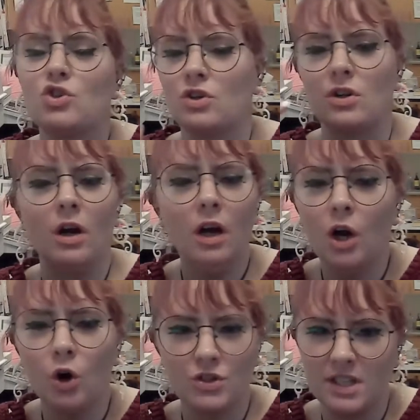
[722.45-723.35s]
or
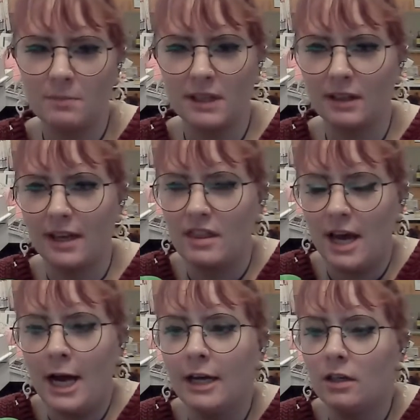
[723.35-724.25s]
something like
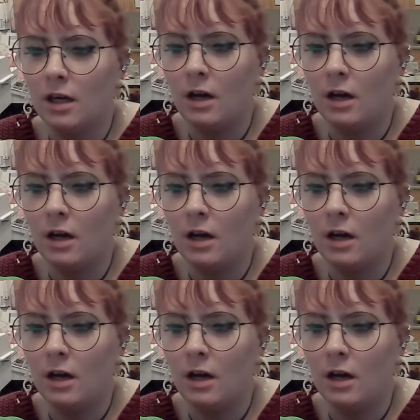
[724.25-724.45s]
that,